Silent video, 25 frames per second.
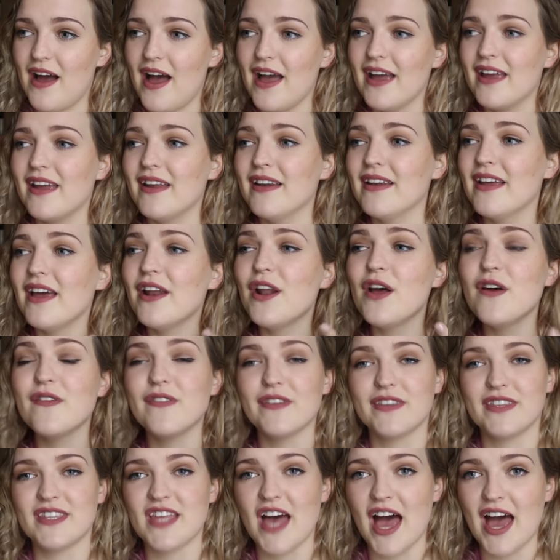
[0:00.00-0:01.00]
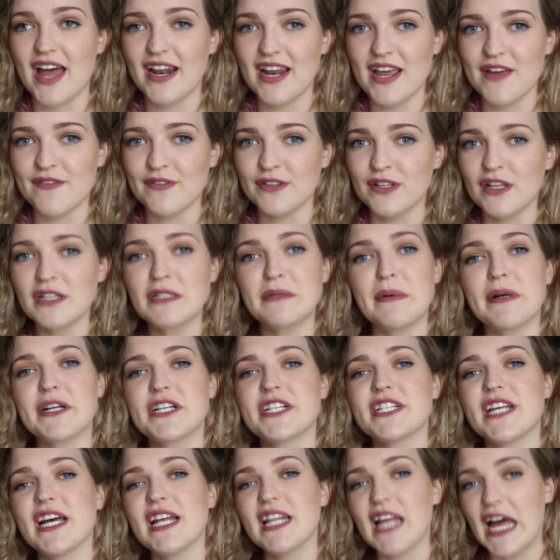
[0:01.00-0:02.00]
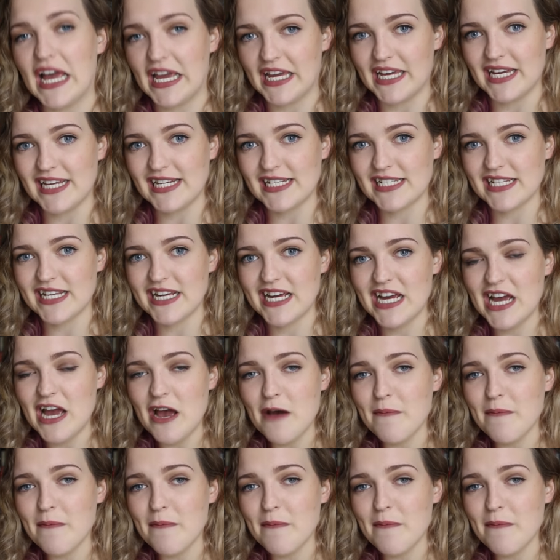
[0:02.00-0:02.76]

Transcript: I can get over that, even as much as I like it.